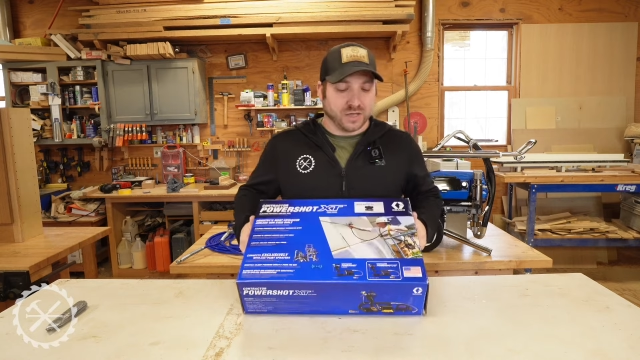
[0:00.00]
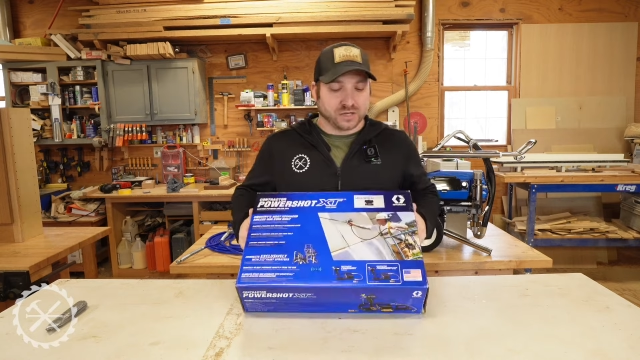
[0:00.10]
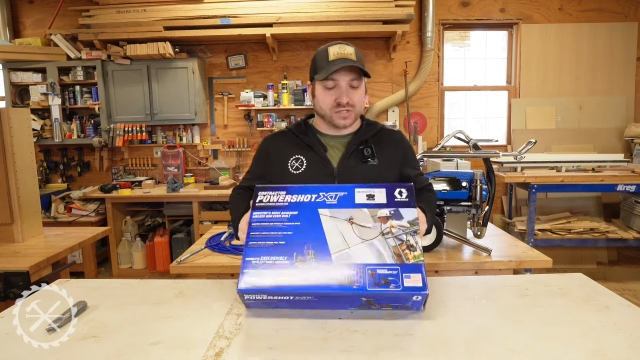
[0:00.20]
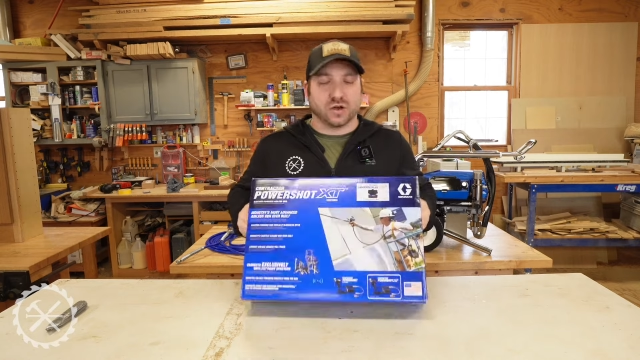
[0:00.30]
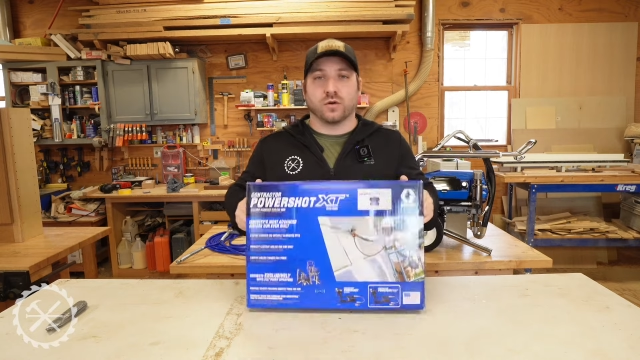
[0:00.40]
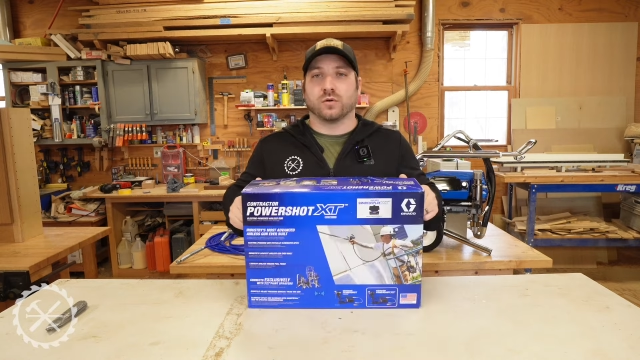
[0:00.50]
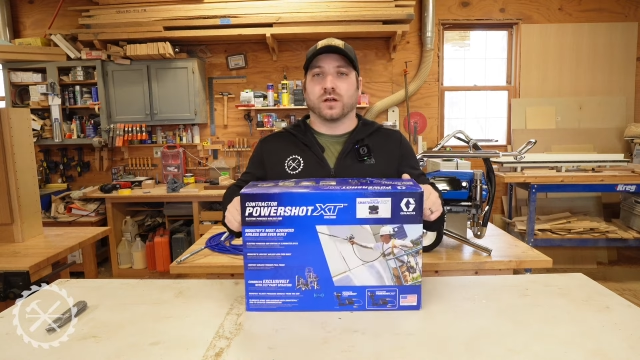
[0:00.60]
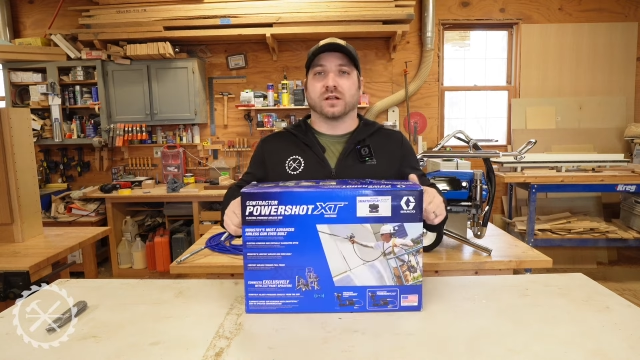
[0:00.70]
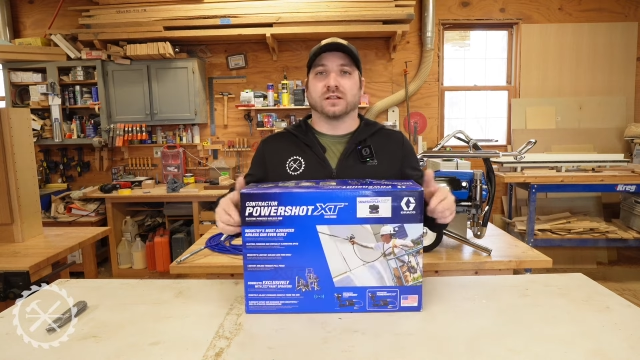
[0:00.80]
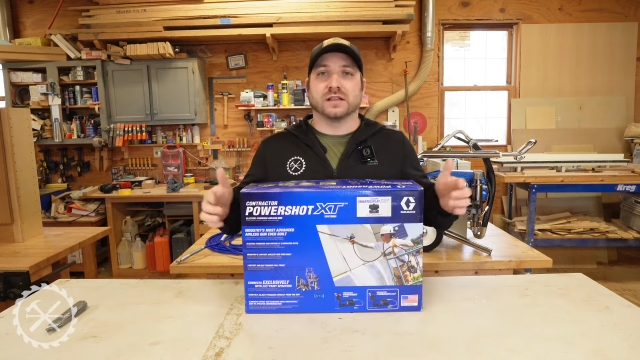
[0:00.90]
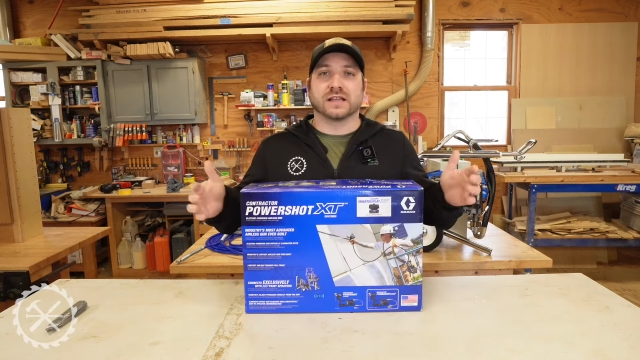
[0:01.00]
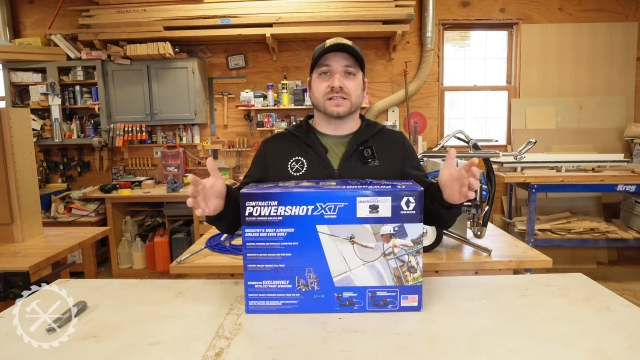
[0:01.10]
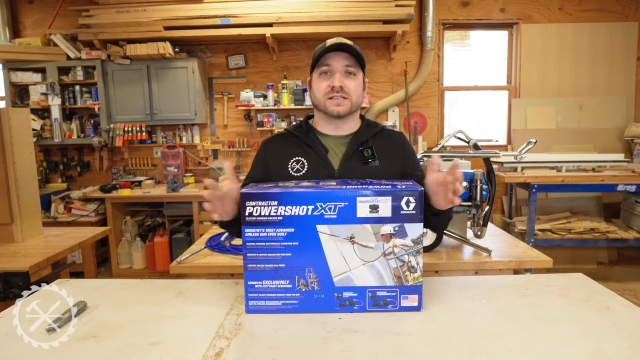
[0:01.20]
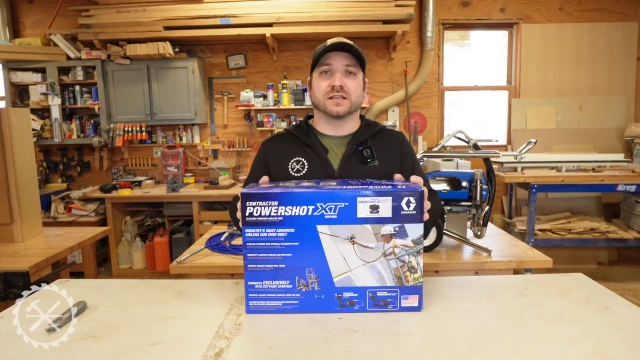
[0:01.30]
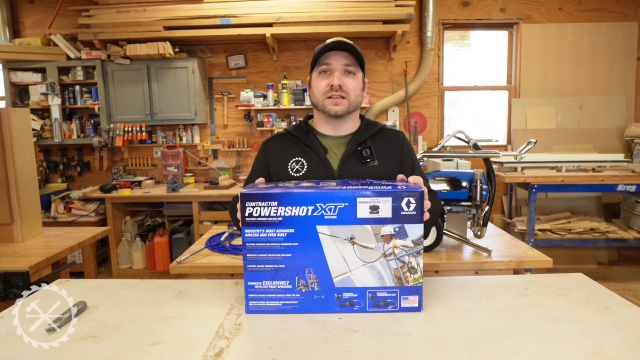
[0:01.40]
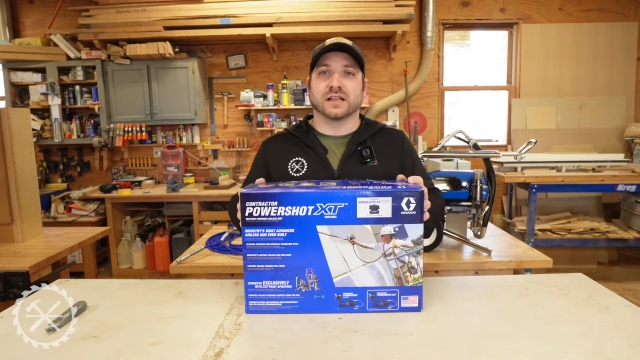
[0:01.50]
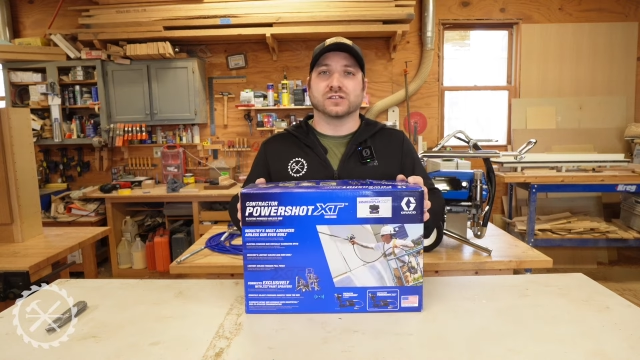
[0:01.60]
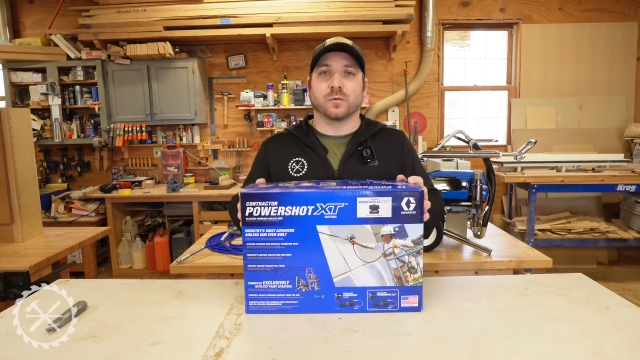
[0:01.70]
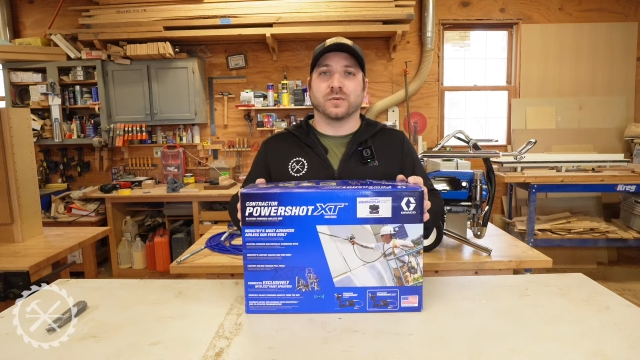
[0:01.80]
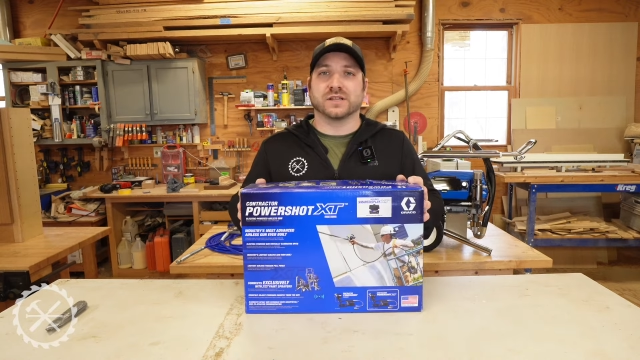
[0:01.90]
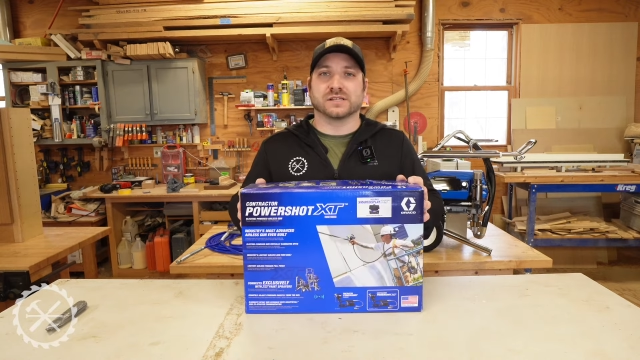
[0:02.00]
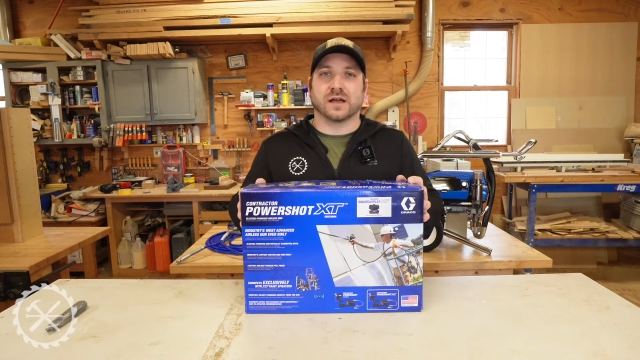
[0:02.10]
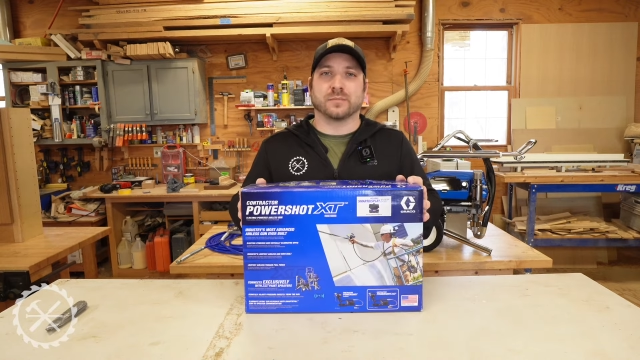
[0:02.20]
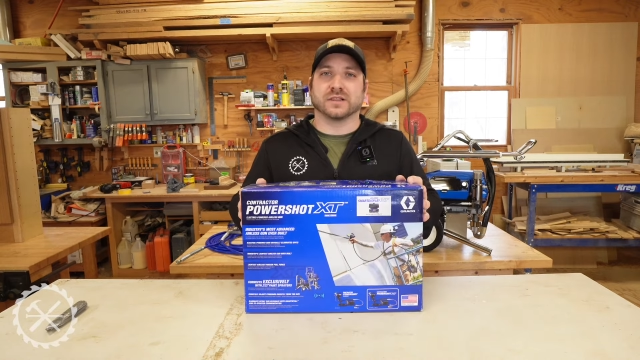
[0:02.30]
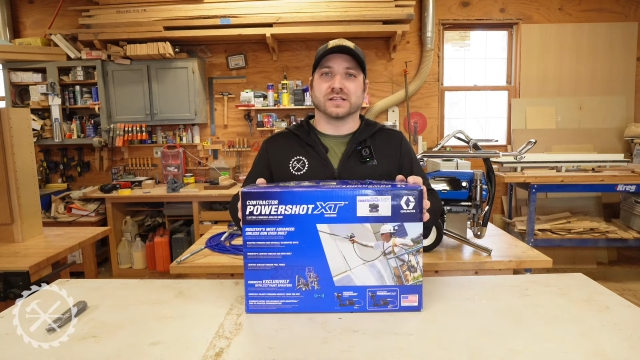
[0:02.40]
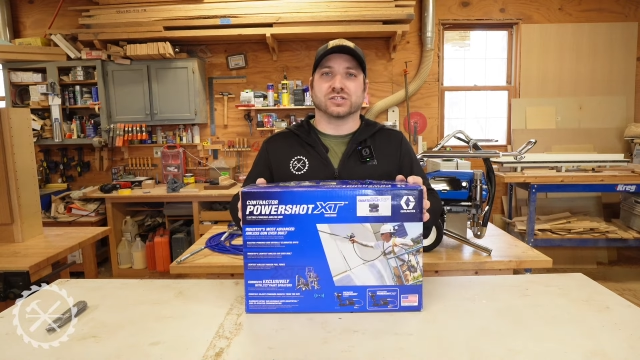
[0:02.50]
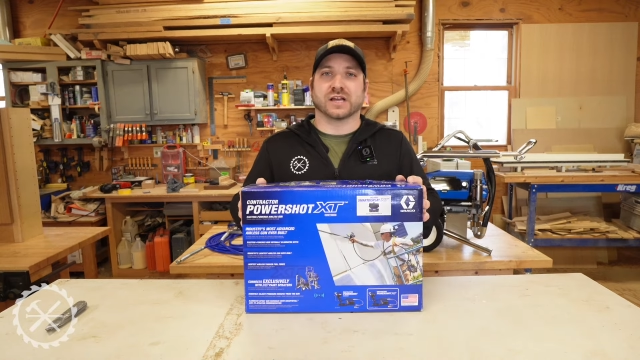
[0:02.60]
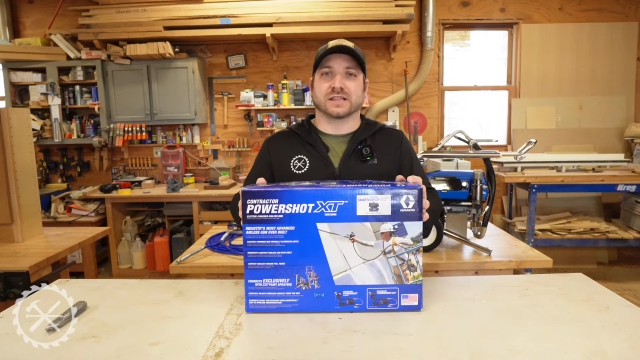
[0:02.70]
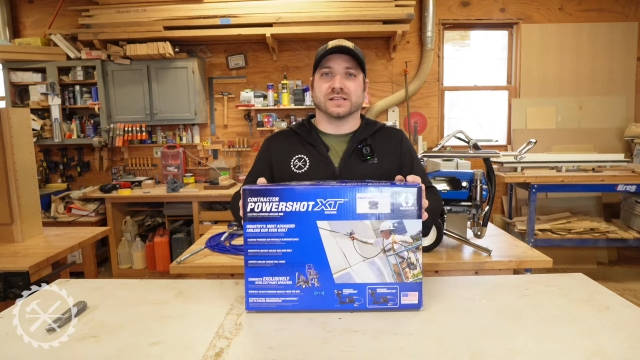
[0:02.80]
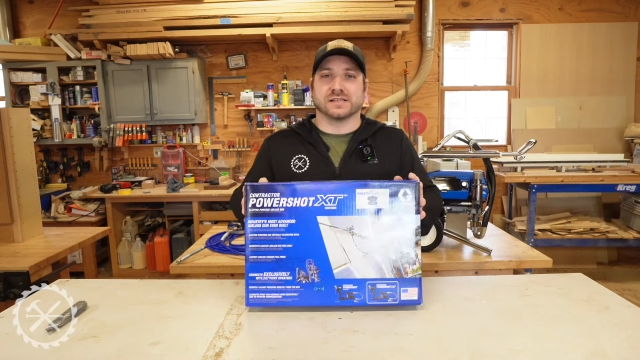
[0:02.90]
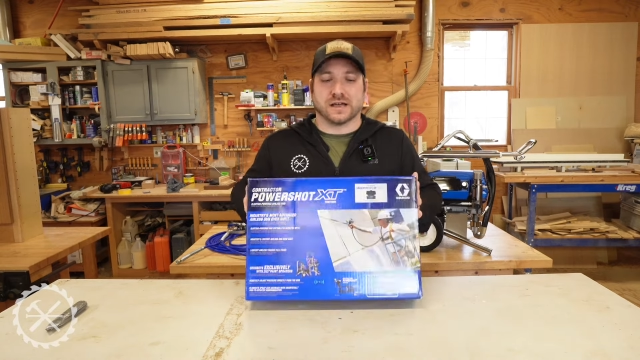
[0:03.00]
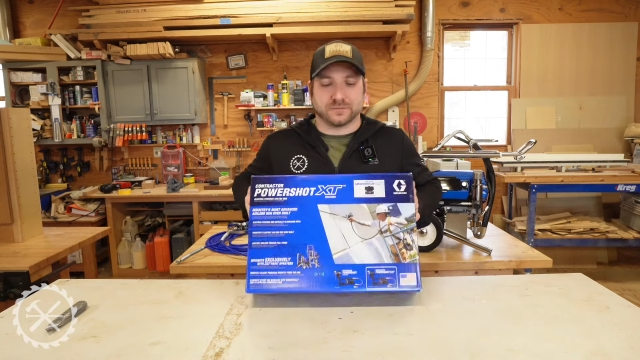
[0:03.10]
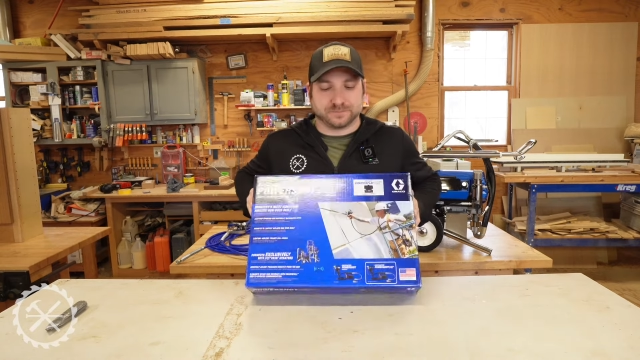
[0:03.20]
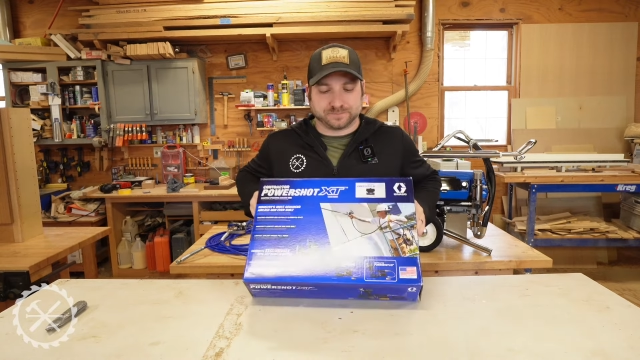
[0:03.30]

So let's open this up and let's check this out.